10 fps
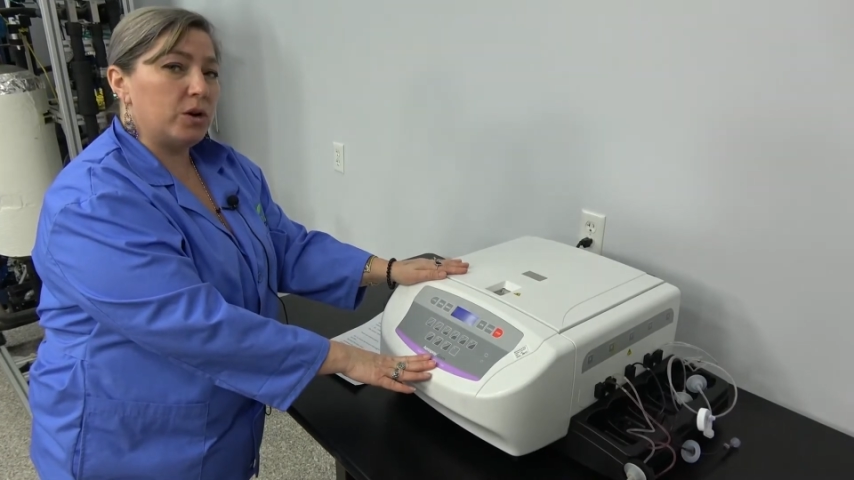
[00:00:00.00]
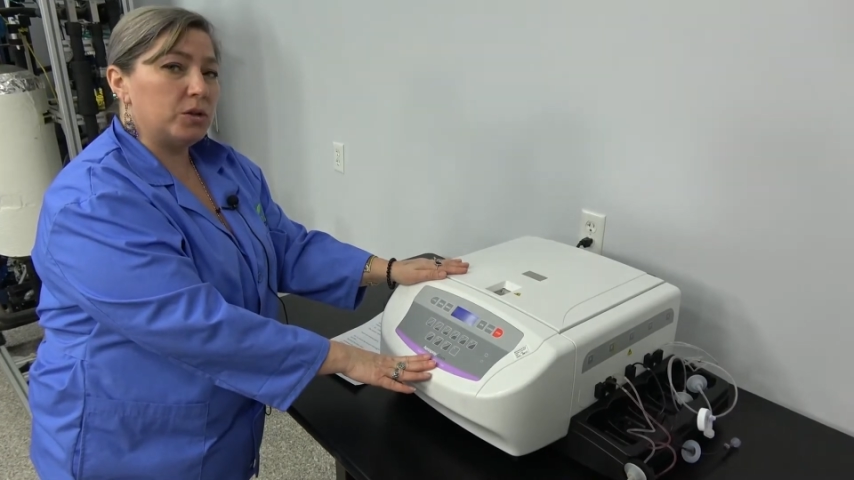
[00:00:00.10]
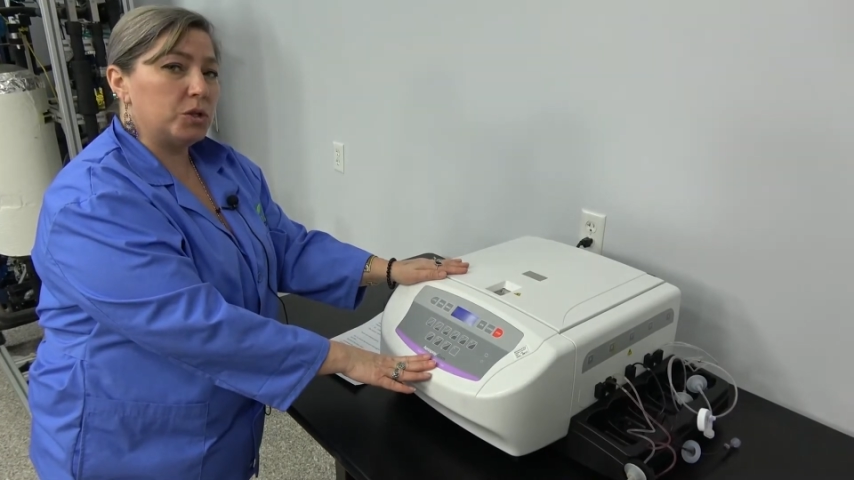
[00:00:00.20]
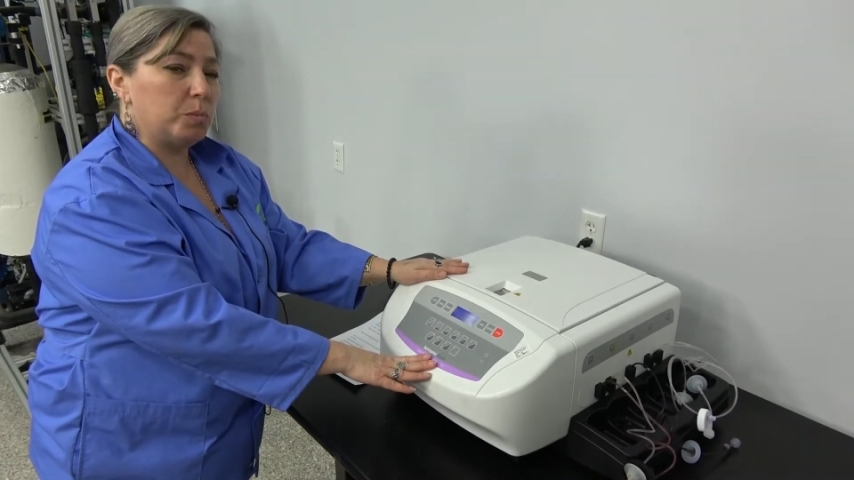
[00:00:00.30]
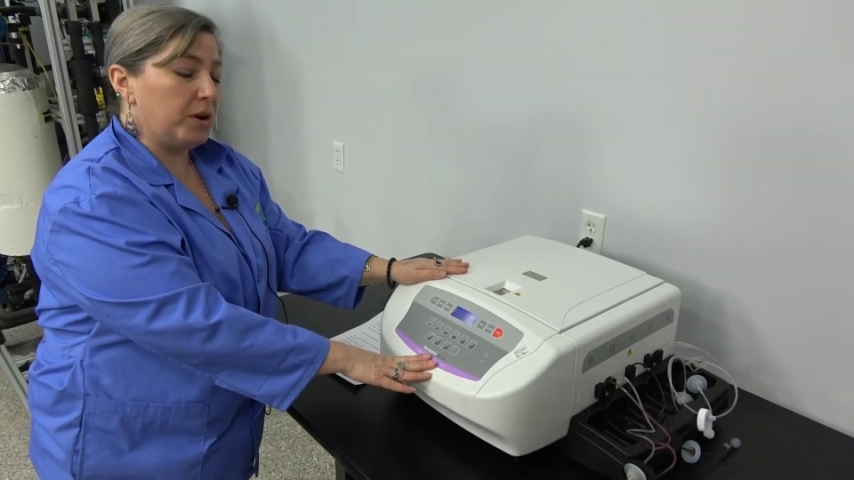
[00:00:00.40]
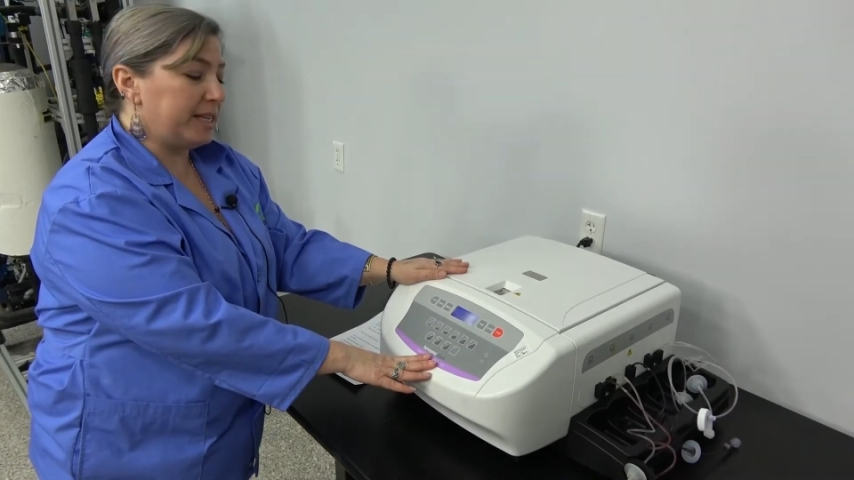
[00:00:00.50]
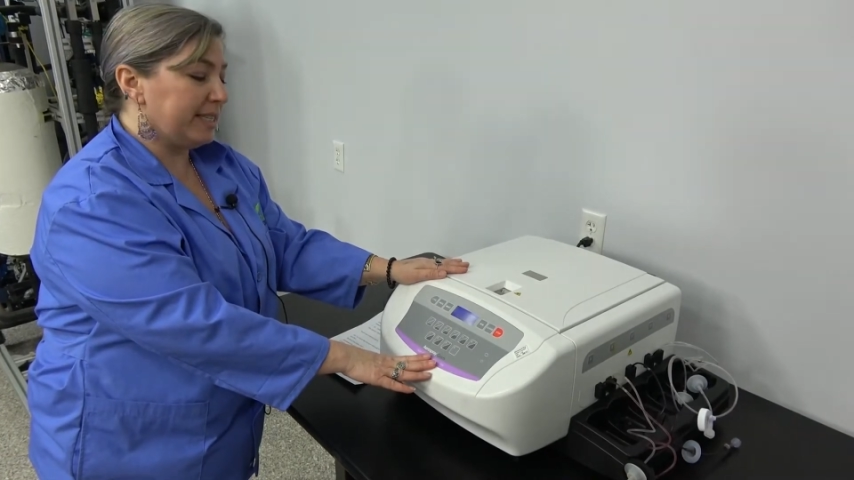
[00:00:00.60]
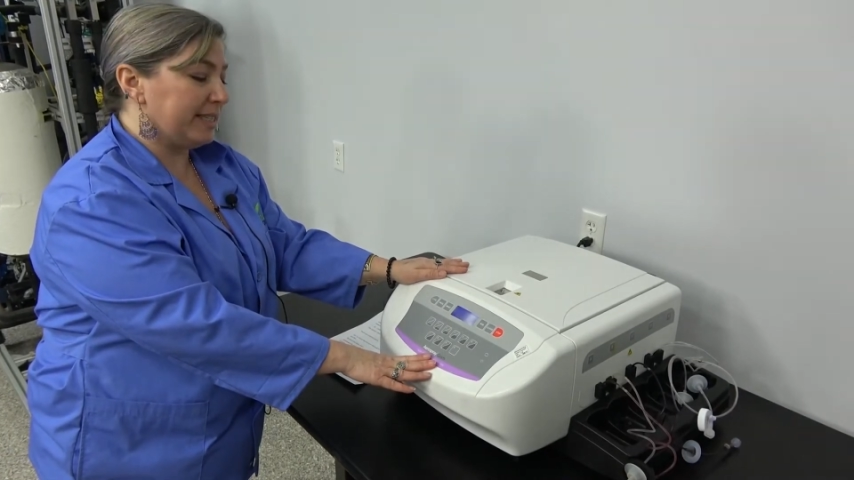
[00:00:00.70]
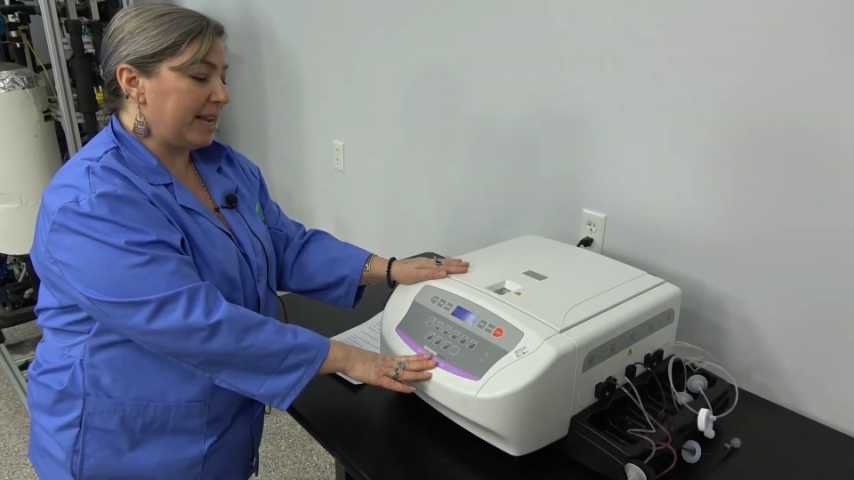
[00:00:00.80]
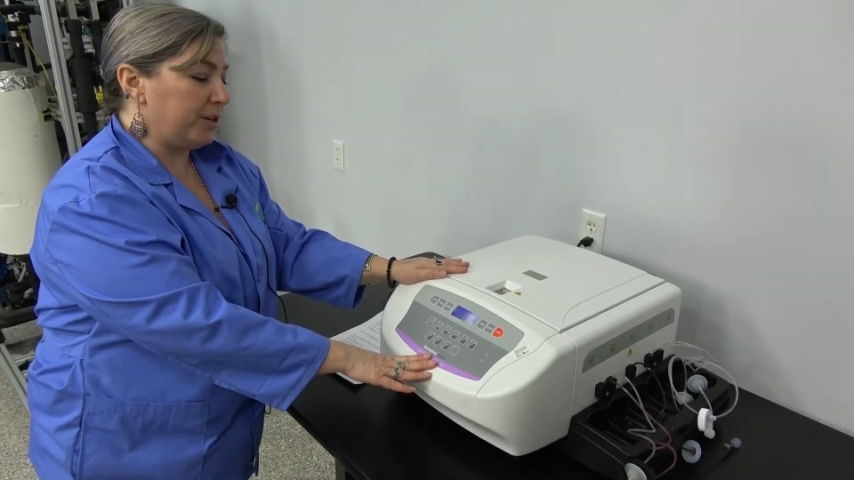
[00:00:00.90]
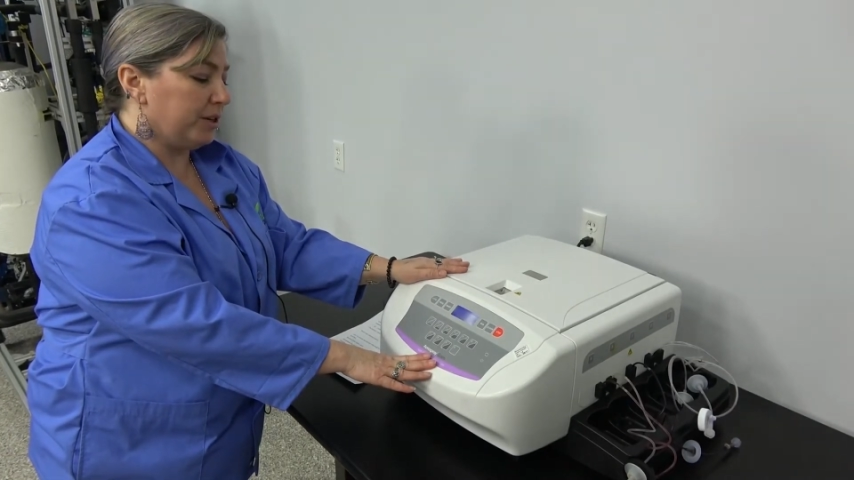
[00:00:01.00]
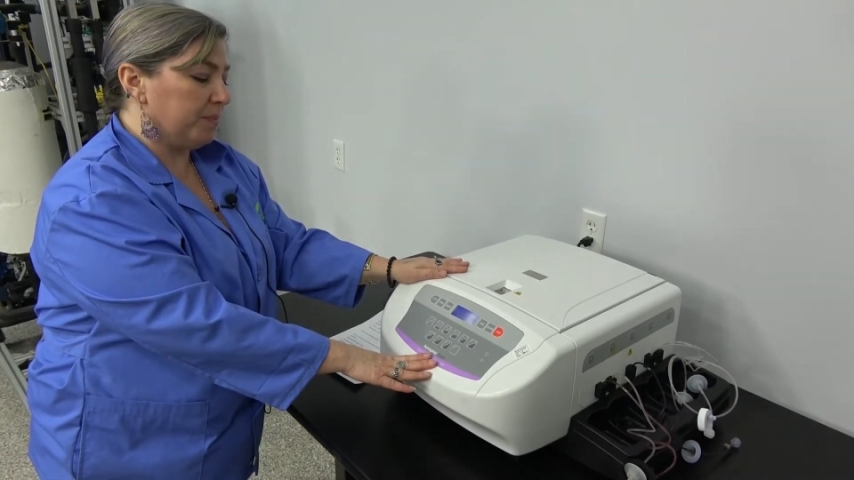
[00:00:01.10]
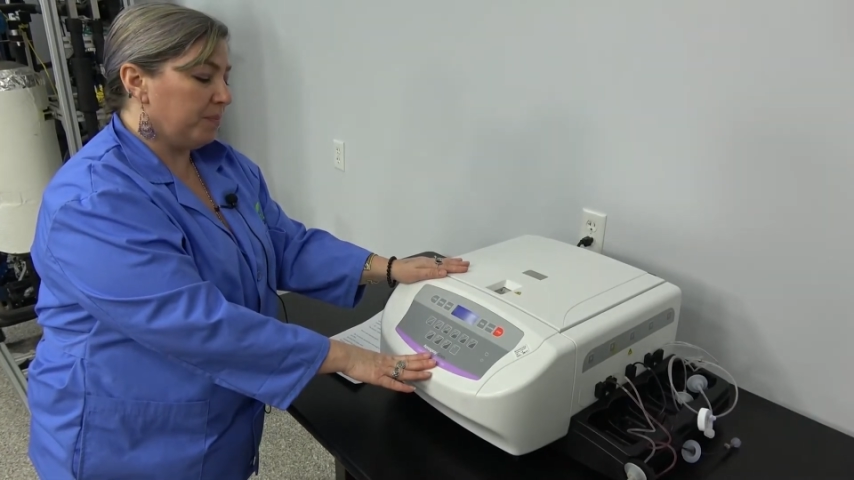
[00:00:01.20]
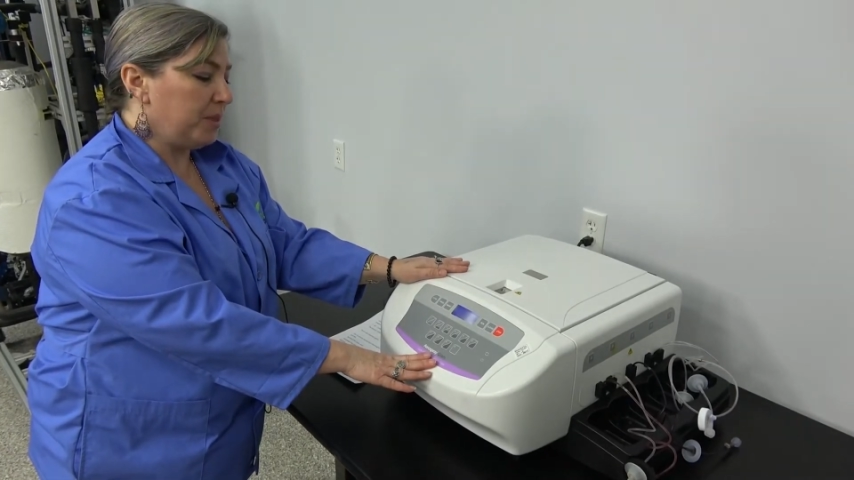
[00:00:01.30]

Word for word: Aerospray Stainer.